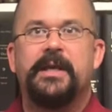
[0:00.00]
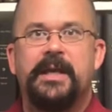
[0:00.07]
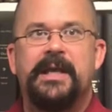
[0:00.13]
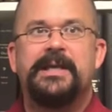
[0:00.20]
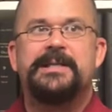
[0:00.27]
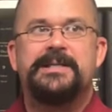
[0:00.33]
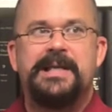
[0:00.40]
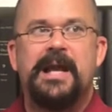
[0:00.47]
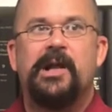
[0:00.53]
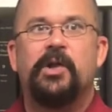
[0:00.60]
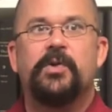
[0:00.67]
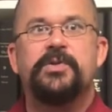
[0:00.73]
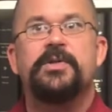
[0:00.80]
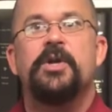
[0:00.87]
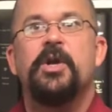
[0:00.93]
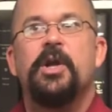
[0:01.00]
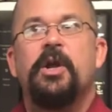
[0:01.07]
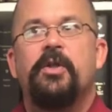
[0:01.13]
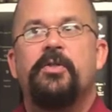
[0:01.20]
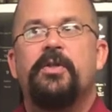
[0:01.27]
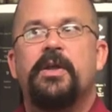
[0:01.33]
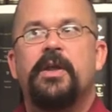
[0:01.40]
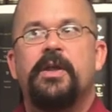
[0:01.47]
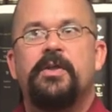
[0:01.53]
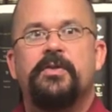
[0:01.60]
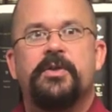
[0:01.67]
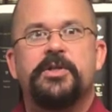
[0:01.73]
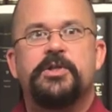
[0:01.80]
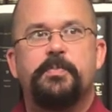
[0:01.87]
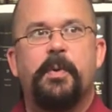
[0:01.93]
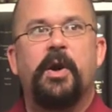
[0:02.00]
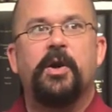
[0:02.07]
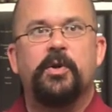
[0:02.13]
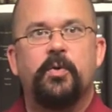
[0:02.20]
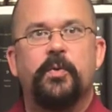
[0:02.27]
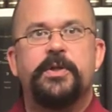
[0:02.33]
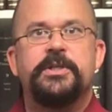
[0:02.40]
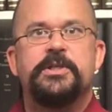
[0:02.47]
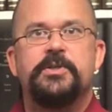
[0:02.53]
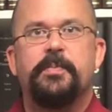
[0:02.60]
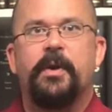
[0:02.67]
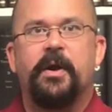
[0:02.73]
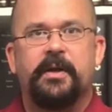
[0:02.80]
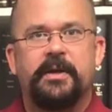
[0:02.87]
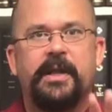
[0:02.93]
It tells the the spark when to spark.